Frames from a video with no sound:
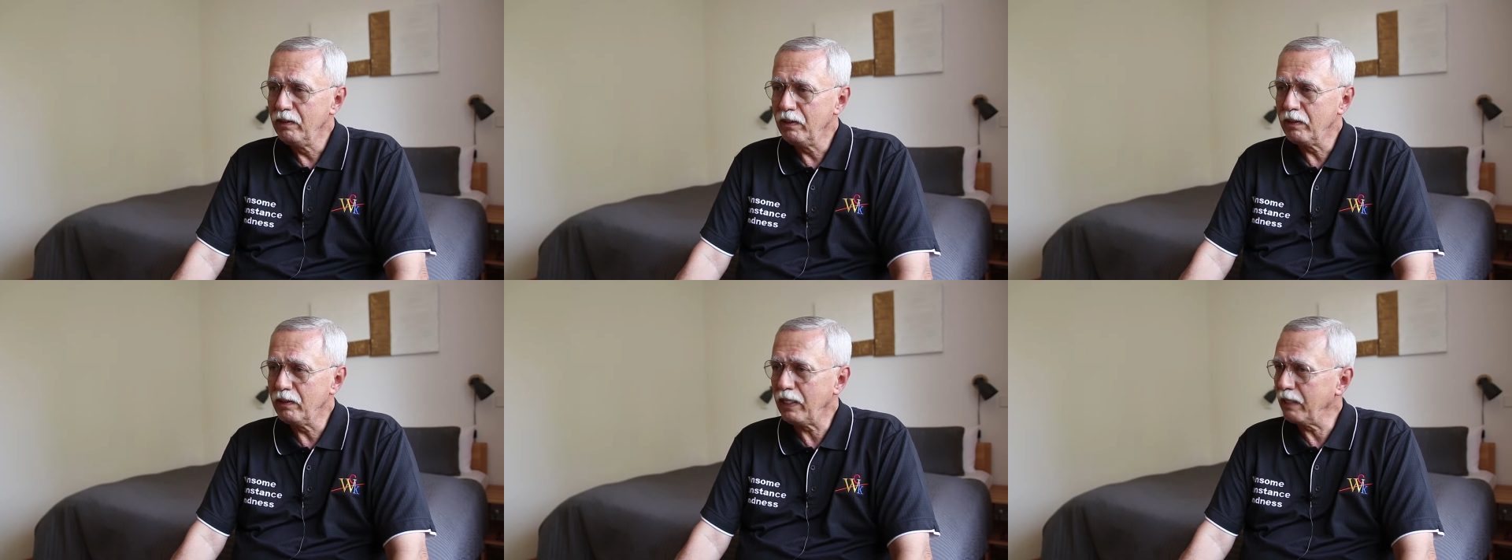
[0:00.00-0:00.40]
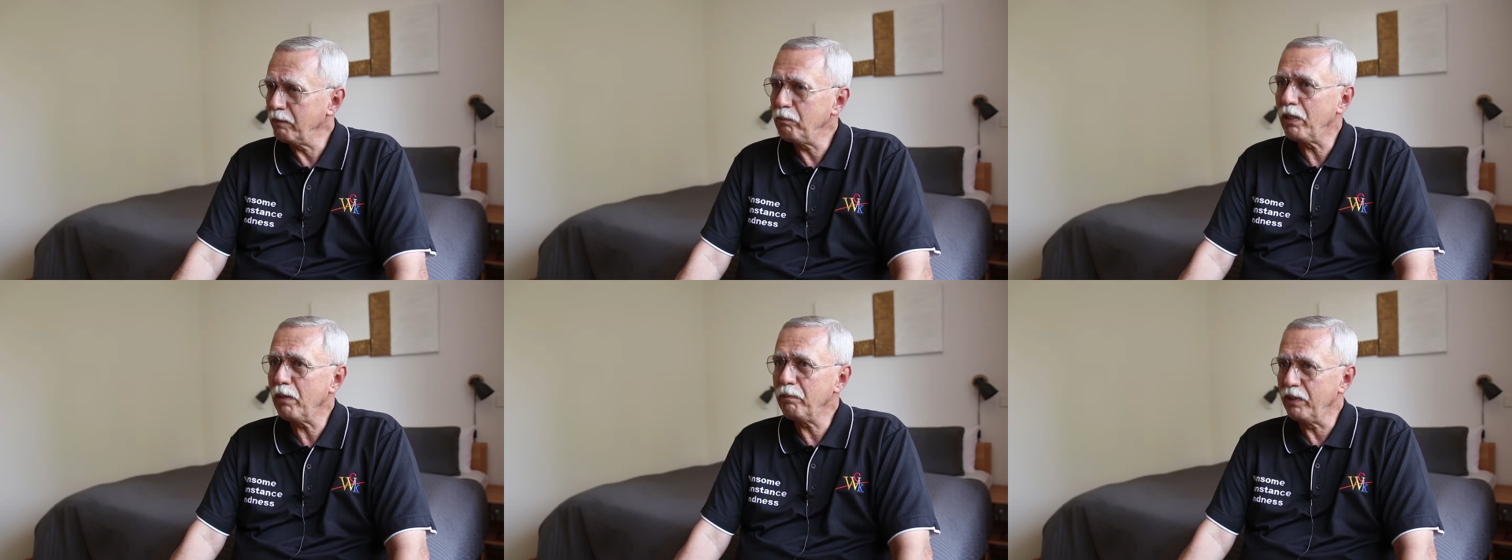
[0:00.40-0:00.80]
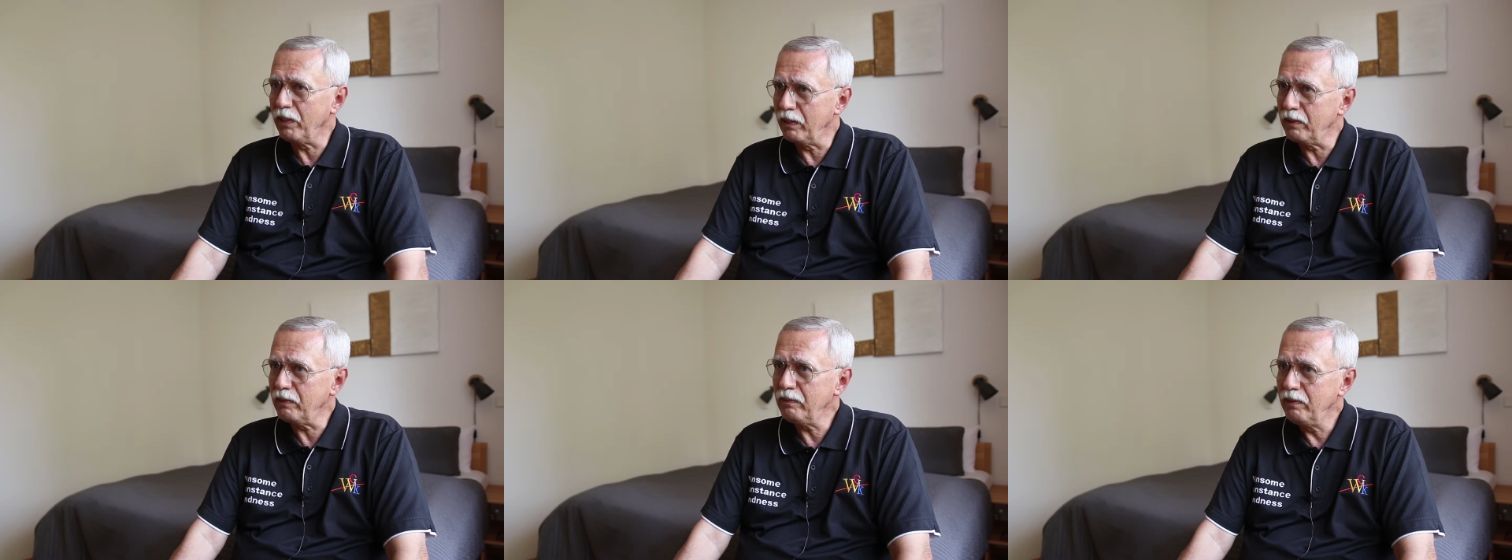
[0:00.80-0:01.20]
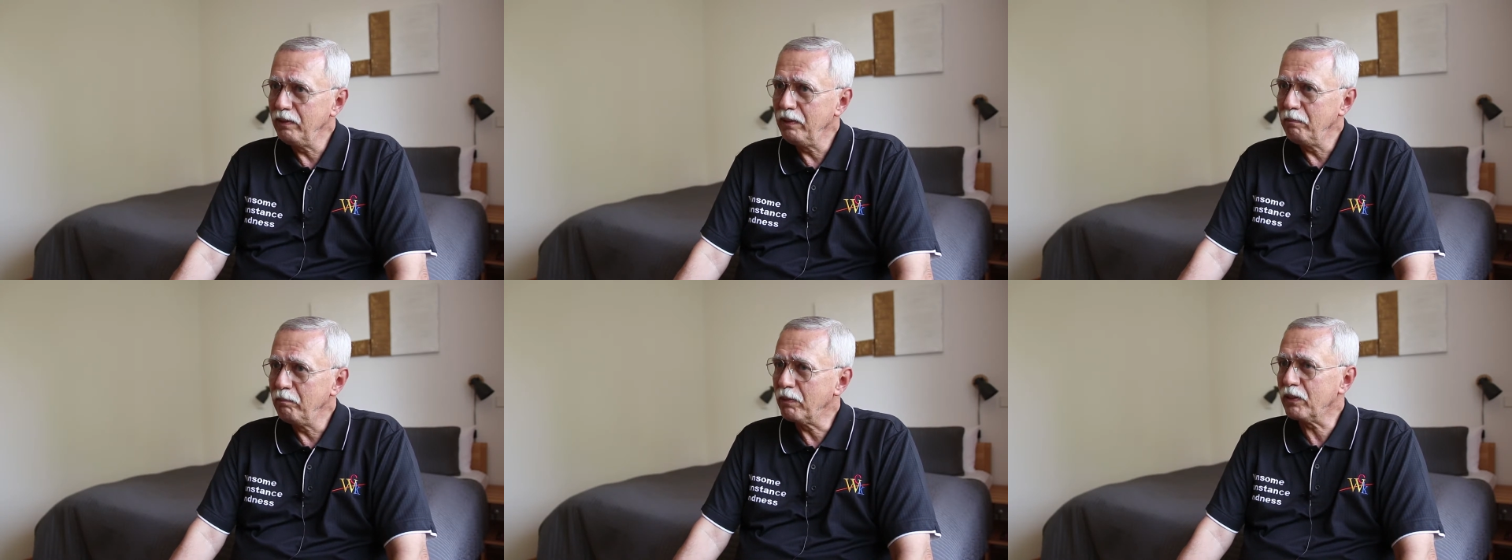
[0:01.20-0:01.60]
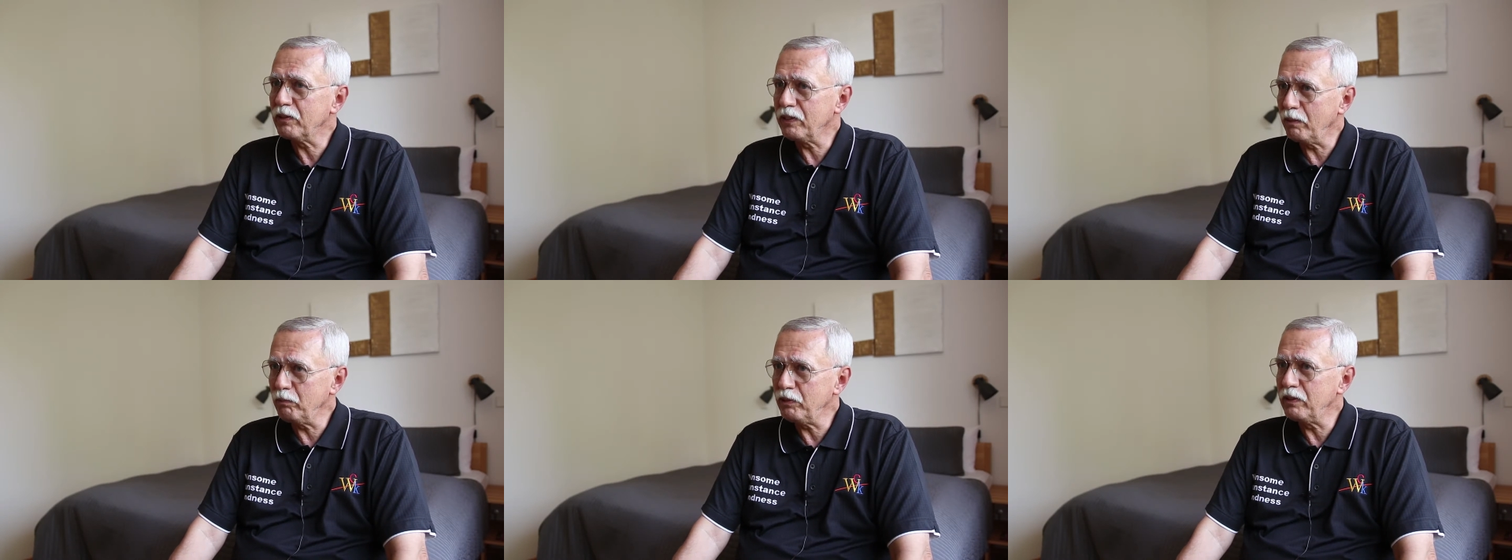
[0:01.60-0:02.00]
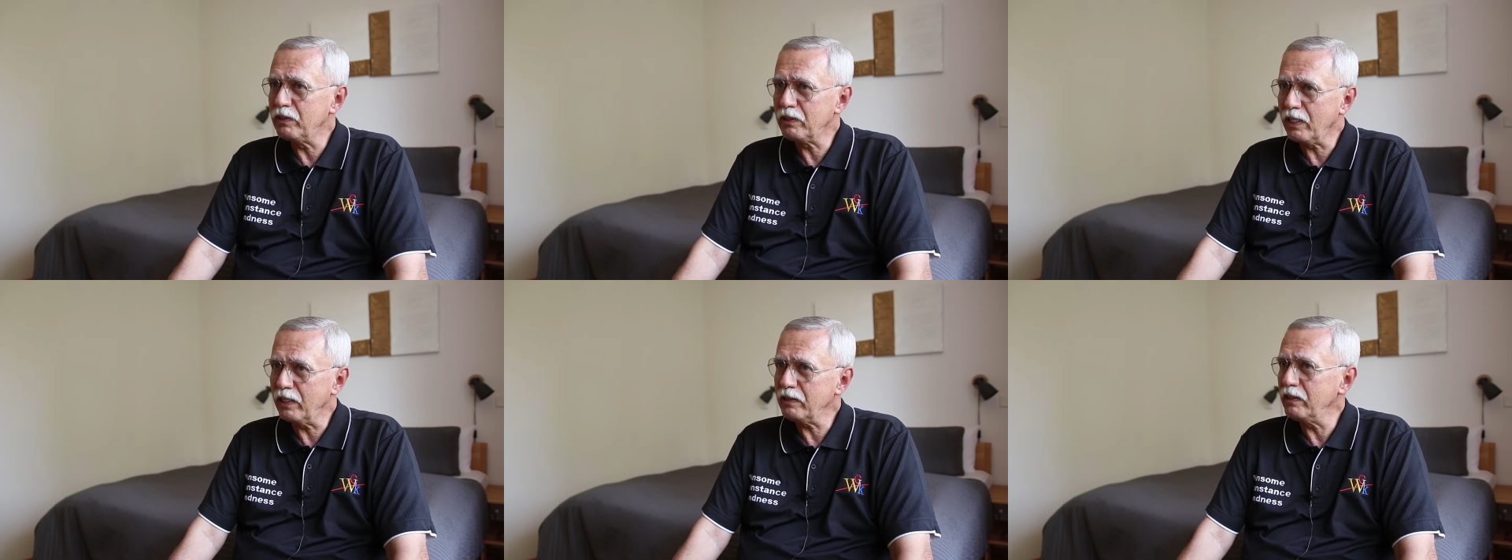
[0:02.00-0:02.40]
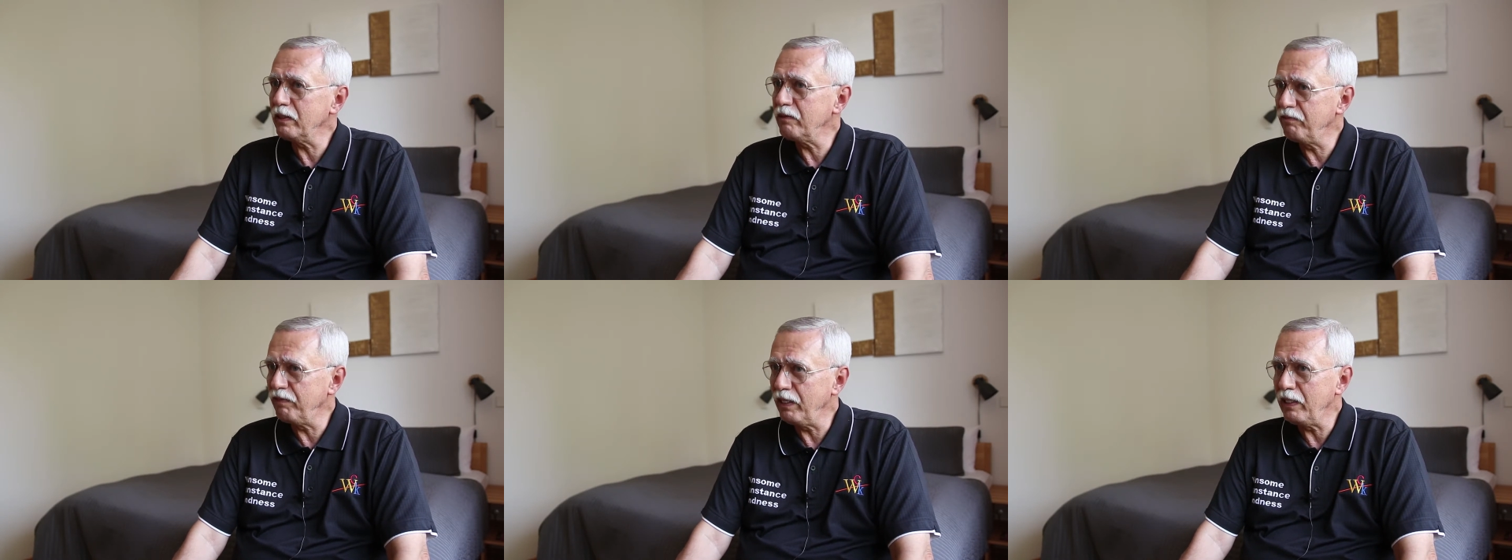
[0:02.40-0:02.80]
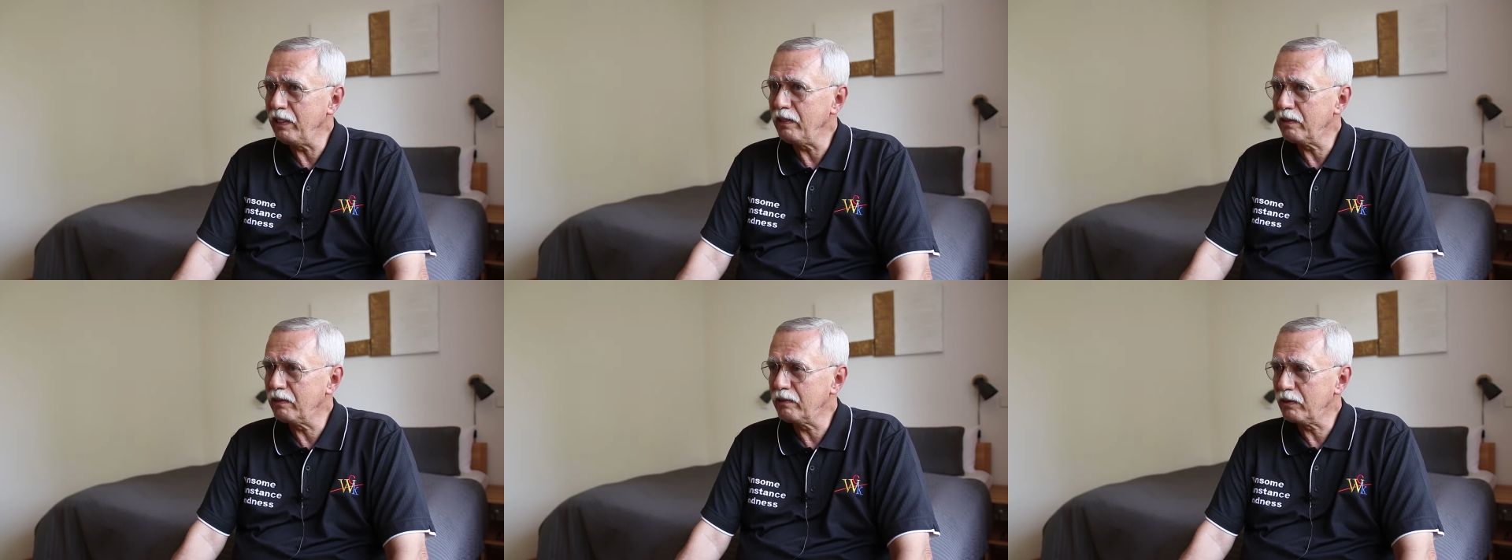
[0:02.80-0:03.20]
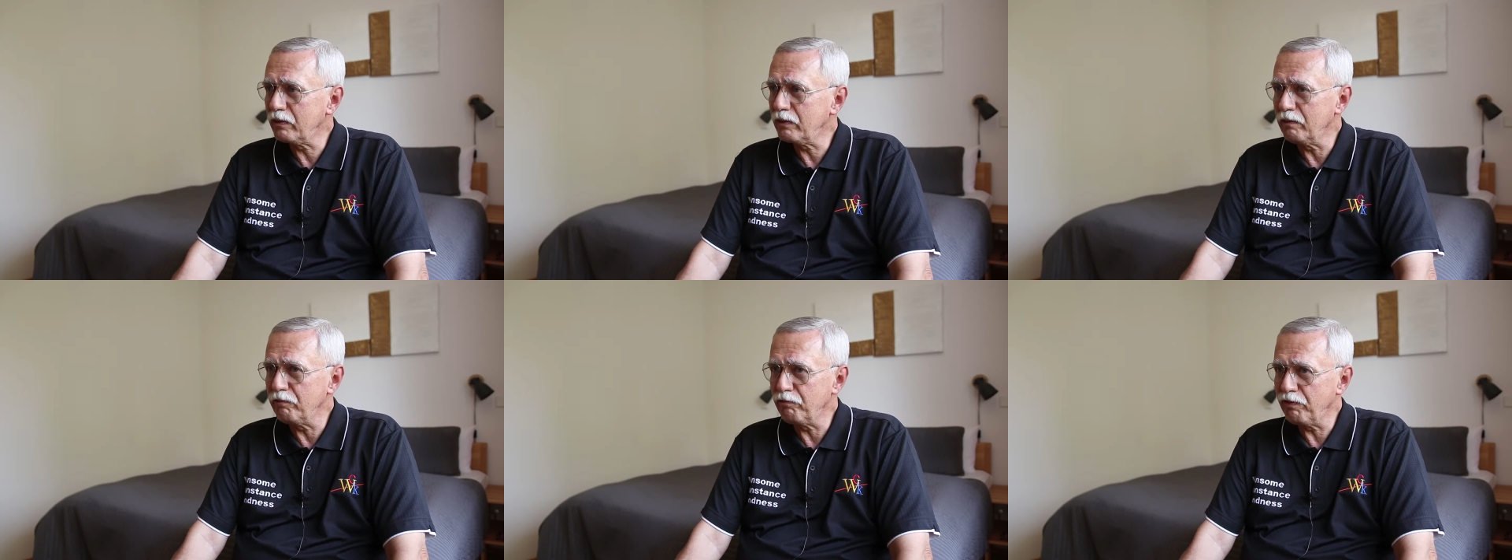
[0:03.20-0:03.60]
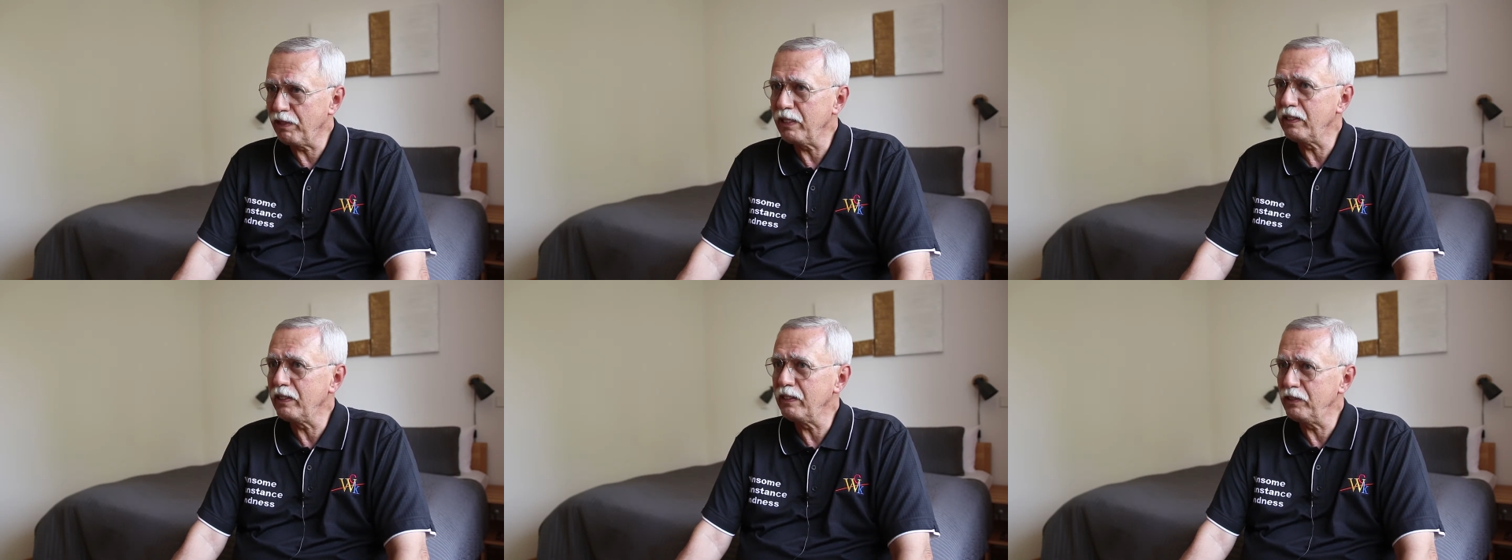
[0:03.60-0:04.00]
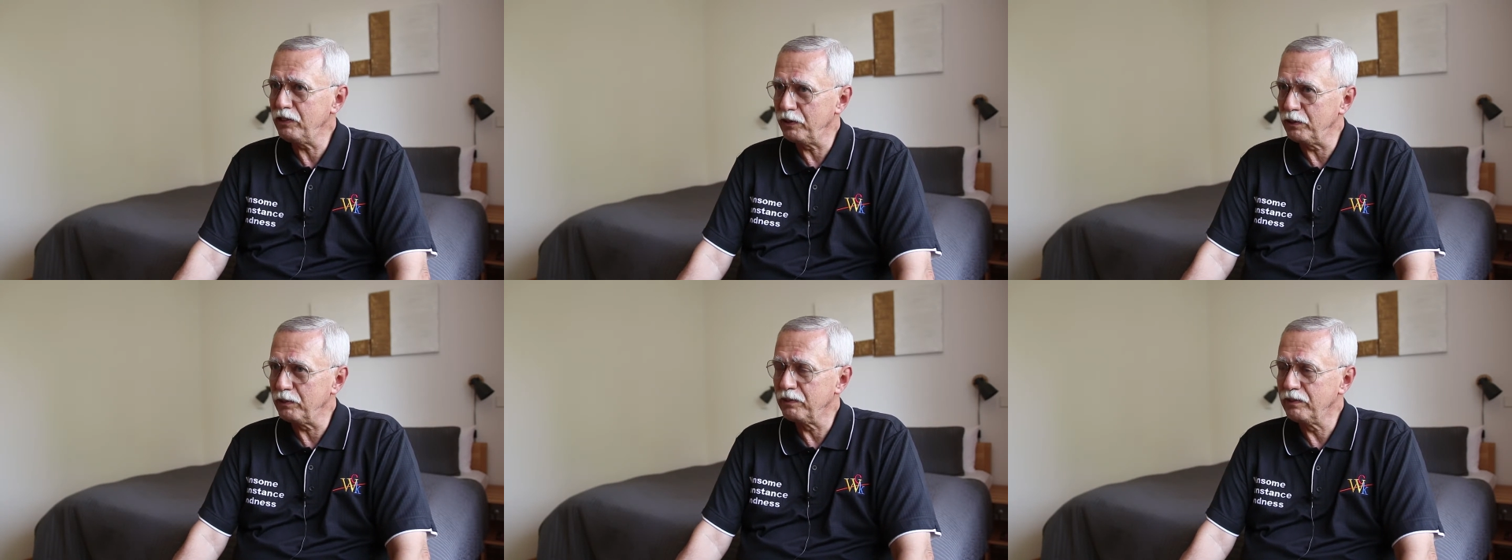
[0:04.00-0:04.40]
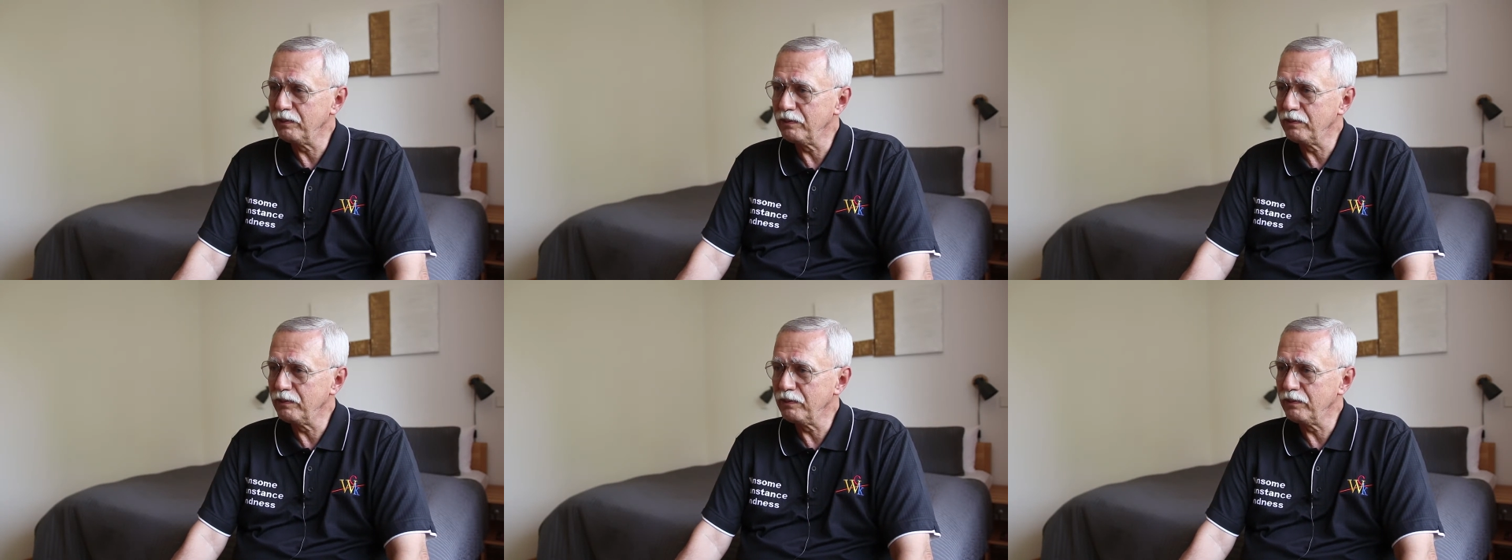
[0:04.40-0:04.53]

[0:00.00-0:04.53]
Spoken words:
unpopular because I was discussing a fairly confronting issue.